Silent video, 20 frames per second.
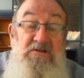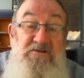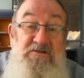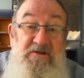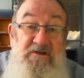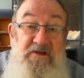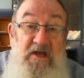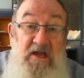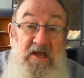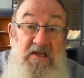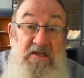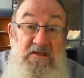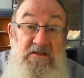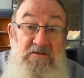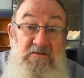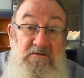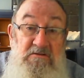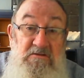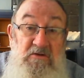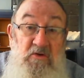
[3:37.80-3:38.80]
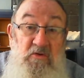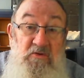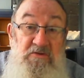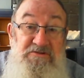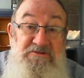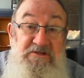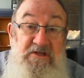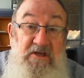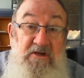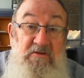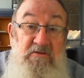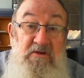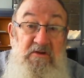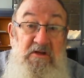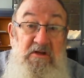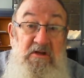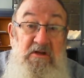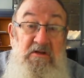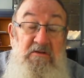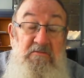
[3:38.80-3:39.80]
Today, also
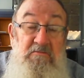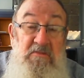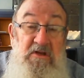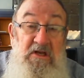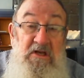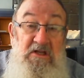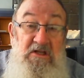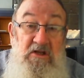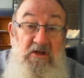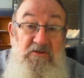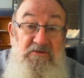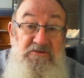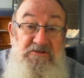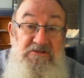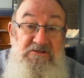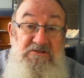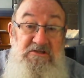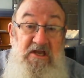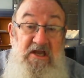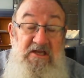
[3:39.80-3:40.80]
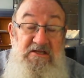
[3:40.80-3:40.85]
in many cultures,